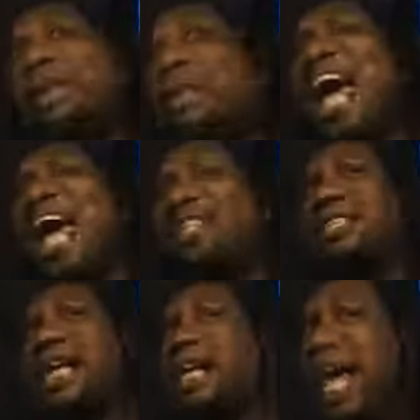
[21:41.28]

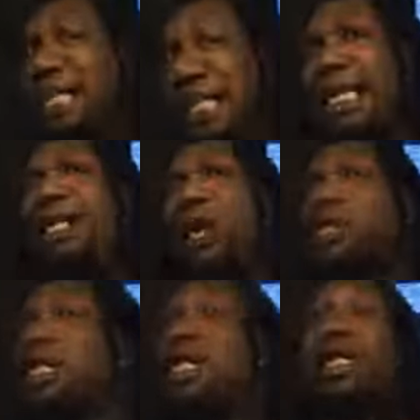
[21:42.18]
blacks and
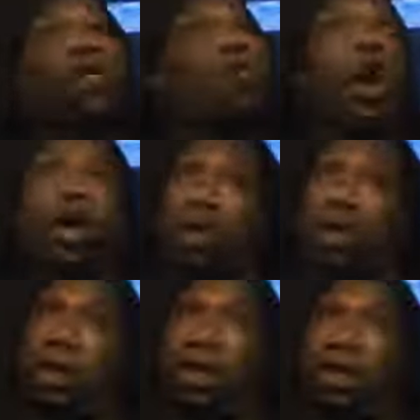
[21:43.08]
Latinos get it the
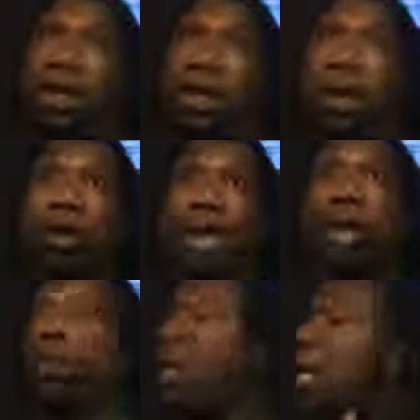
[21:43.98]
worst.
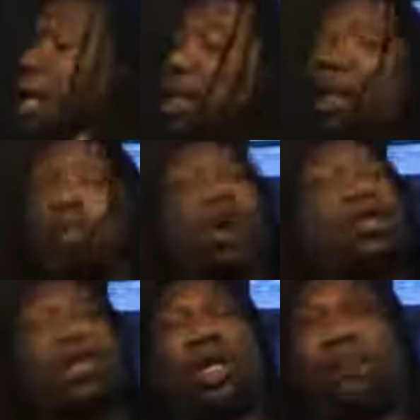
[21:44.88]
Okay, we get it the
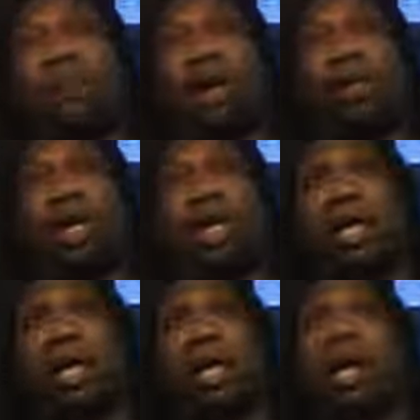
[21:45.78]
worst in America.
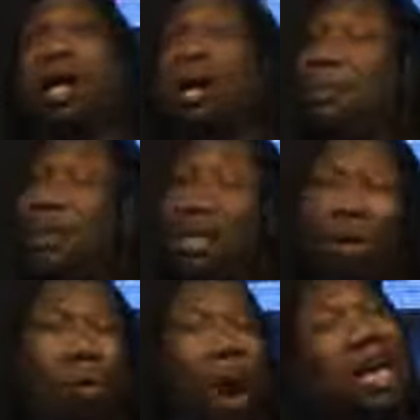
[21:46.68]
But the
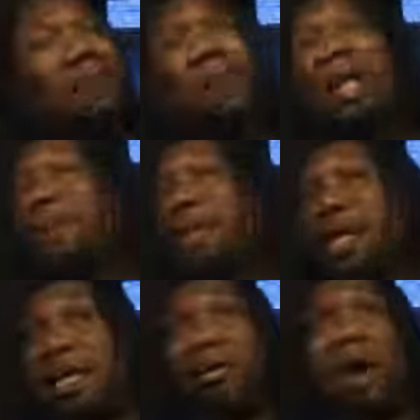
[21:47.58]
white people
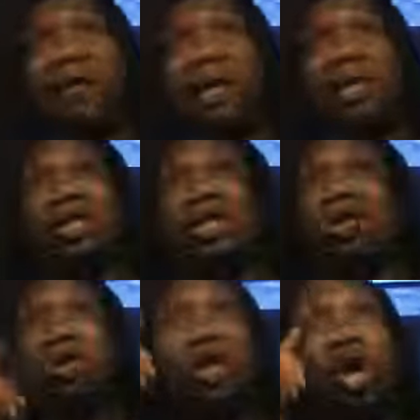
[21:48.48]
in America
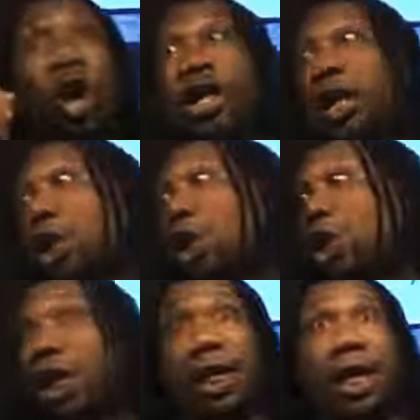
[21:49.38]
too started
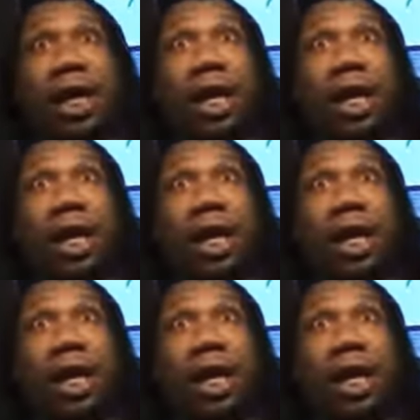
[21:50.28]
looking.